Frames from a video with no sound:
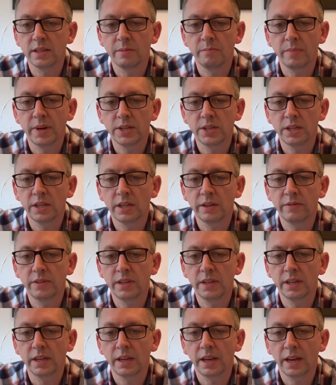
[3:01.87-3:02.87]
the magic of
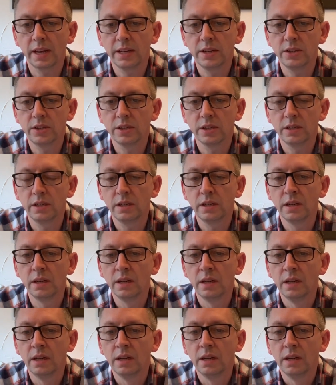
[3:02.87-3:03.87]
the occasion,
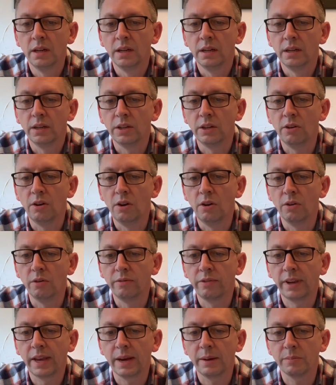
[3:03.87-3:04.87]
you
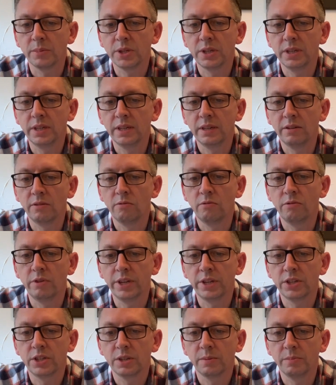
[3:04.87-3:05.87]
love captured in a
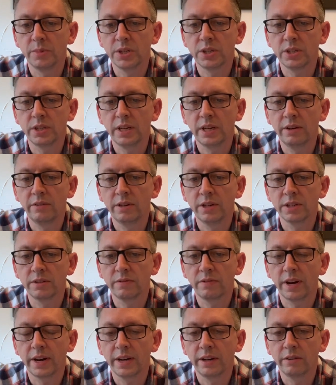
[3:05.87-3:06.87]
rich, mysterious
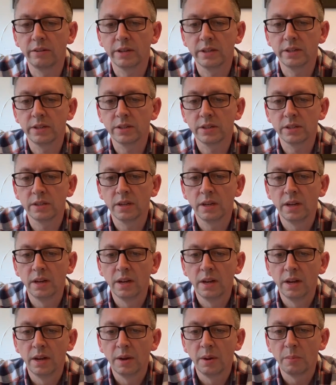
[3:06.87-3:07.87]
fragrance.
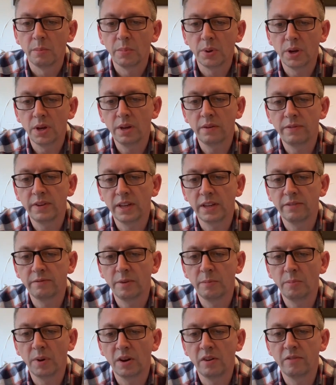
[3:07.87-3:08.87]
Perfect
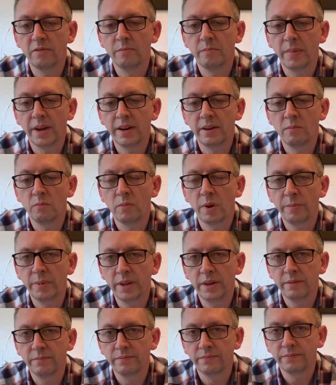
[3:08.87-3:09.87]
for both men and
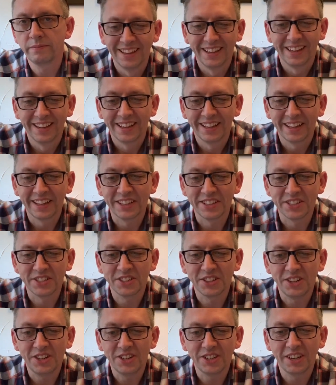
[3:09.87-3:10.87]
women. It's
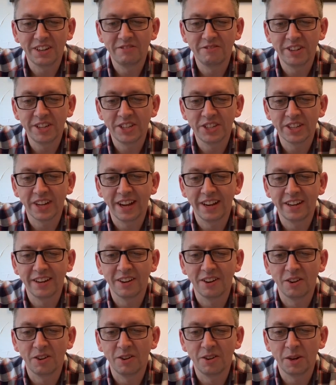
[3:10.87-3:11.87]
dark and rich
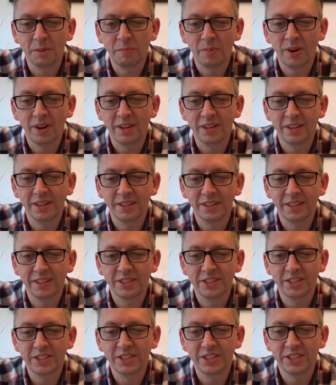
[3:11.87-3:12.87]
and
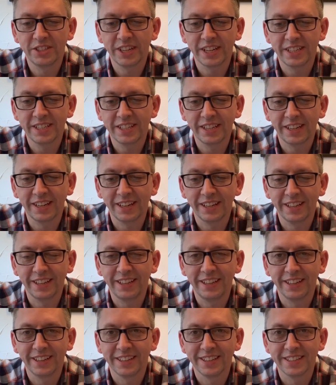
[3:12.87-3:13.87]

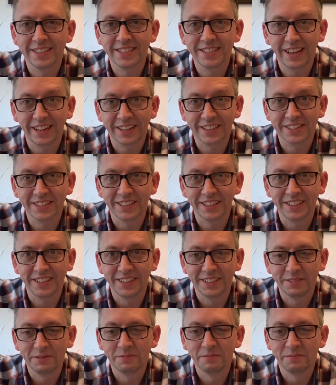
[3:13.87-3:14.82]
unapologetically sexy.